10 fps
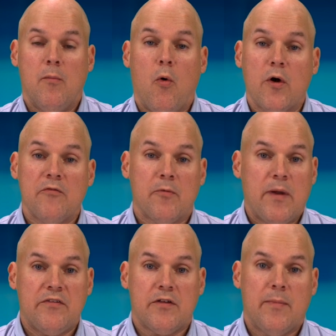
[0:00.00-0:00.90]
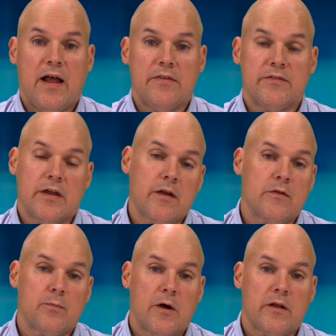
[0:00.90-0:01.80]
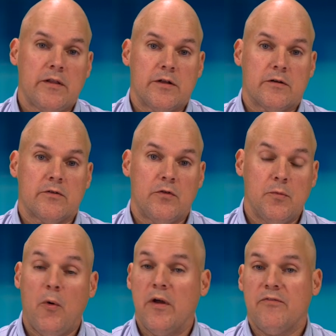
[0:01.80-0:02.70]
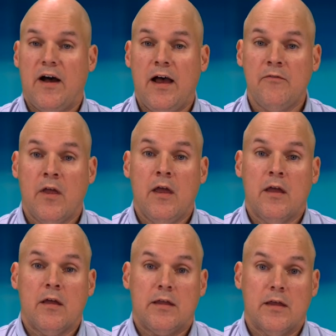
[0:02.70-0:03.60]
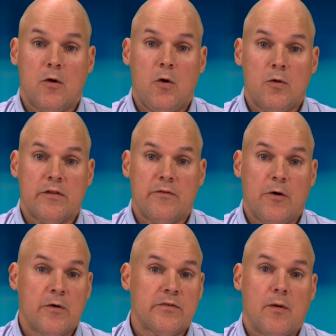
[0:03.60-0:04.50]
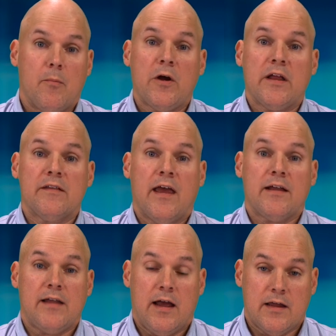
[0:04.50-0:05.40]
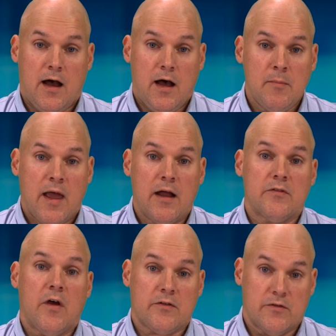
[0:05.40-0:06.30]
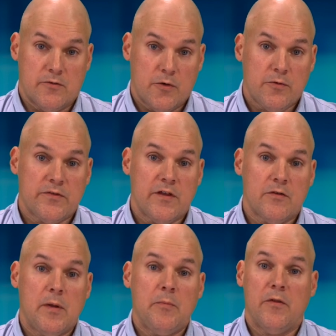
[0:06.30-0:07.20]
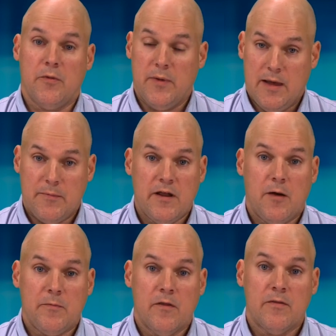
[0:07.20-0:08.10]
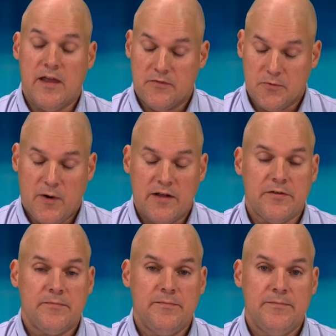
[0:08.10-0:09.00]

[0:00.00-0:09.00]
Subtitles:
more information about the Senko Smart Cleaner 2.5, get a hold of the folks at markettech.com or talk to their local salespeople and they'll be happy to help you. Thanks for watching.